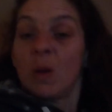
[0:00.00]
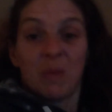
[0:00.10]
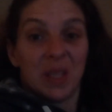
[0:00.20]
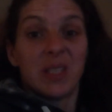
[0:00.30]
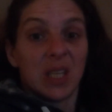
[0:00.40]

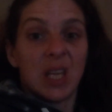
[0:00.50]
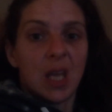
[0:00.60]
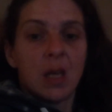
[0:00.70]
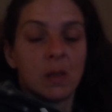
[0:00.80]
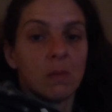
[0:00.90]
I'm in the
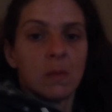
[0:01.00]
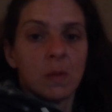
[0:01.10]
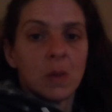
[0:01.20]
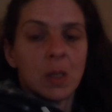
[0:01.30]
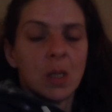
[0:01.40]
city.
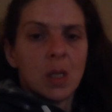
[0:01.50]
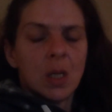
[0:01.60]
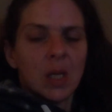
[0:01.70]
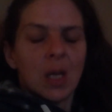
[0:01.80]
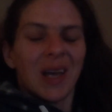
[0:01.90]

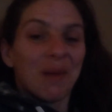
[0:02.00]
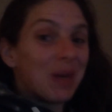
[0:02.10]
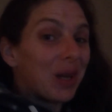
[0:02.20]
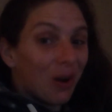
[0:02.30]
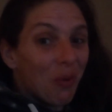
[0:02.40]
I'm
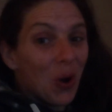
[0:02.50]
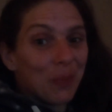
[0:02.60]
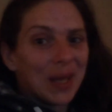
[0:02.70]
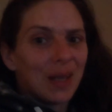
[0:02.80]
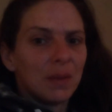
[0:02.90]
in an
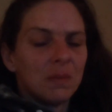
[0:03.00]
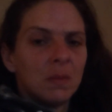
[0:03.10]
apartment.